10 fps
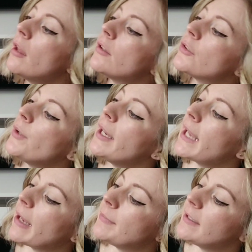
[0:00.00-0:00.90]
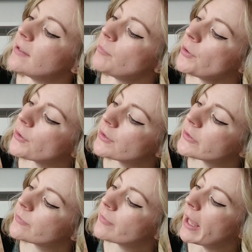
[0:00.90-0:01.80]
So he kept eating
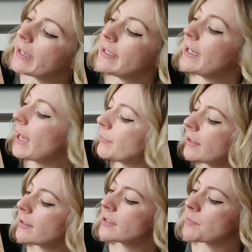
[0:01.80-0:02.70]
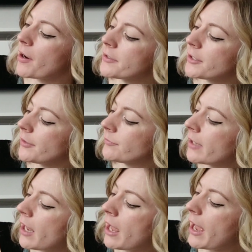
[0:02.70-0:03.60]
books, and he kept getting smarter,
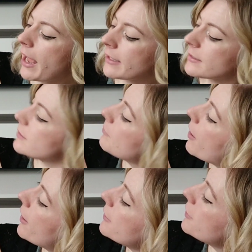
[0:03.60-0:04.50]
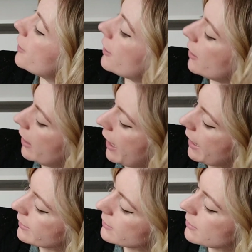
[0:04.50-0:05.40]
and smarter,
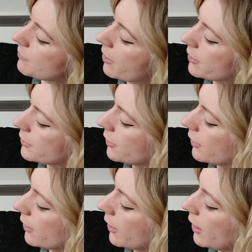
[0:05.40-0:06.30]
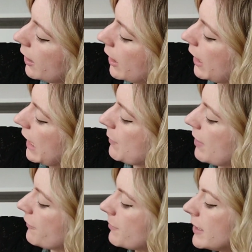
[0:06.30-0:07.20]
and smarter. He
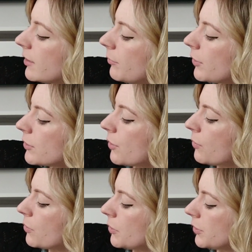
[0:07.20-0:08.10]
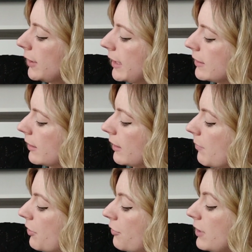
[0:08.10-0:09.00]
went from eating books whole to eating
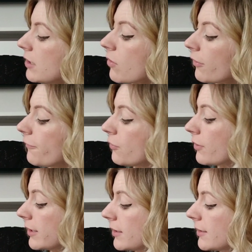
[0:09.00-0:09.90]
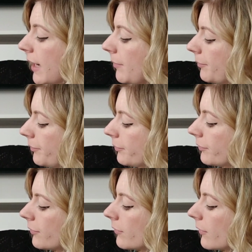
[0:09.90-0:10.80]
them 3 or 4 at a time.
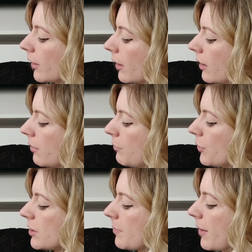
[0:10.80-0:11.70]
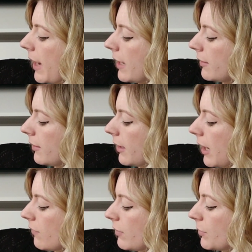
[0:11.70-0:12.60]
Books about anything
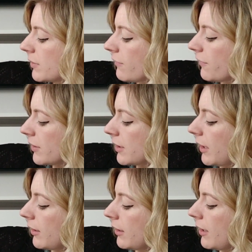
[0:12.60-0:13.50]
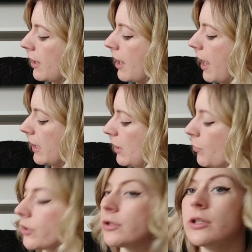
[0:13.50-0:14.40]
Henry wasn't fussy, and he
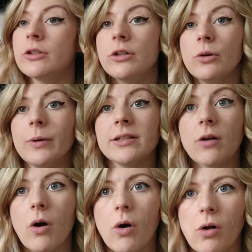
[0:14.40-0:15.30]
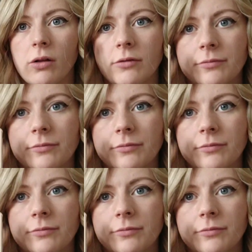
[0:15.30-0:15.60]
wanted to know it all.